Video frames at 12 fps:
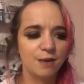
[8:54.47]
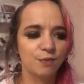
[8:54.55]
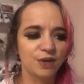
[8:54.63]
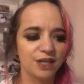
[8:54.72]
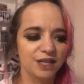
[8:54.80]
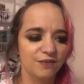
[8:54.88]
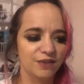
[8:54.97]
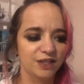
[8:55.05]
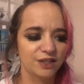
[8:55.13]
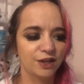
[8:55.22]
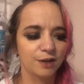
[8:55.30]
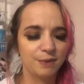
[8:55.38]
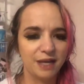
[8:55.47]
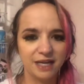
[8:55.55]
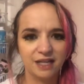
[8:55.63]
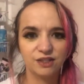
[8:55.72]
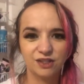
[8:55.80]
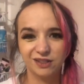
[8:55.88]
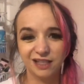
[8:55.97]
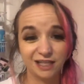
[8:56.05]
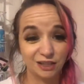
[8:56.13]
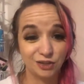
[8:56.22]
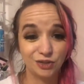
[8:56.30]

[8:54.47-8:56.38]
We didn't even start painting till like